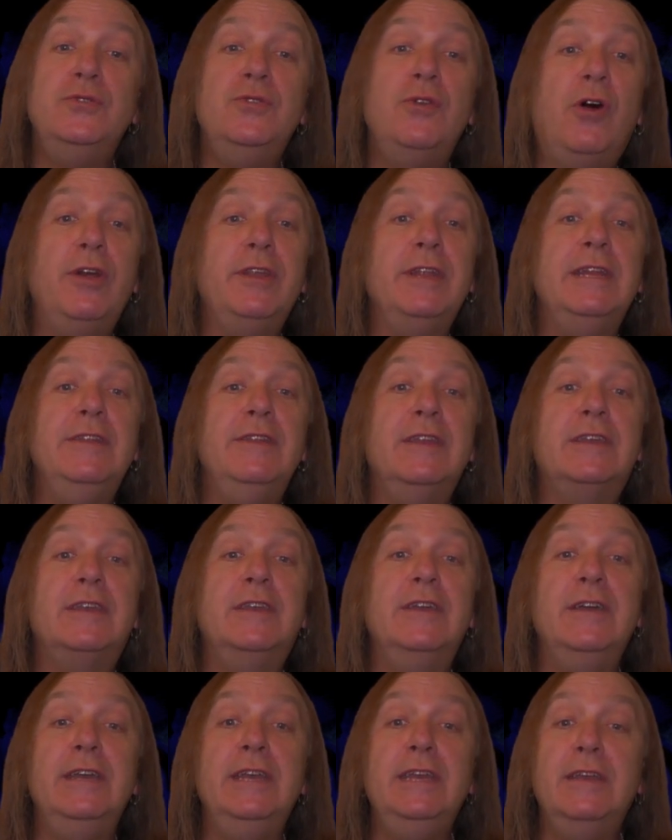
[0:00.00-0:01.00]
not in the
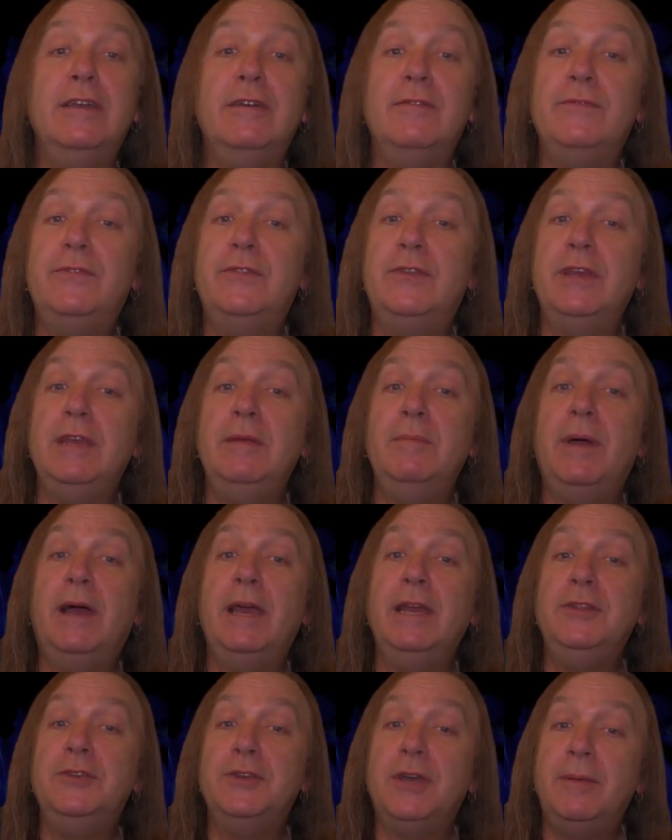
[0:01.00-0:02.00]
key of D
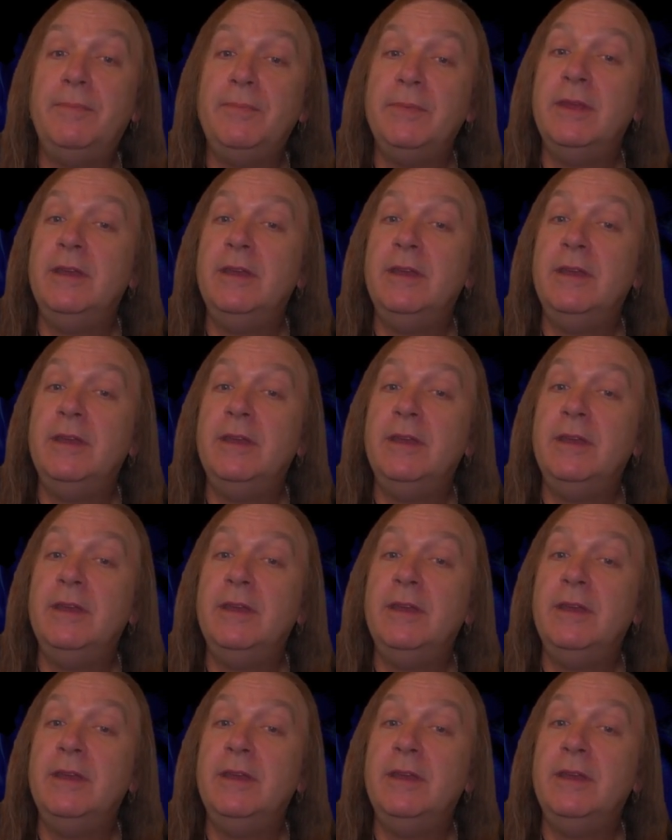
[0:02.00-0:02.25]
major.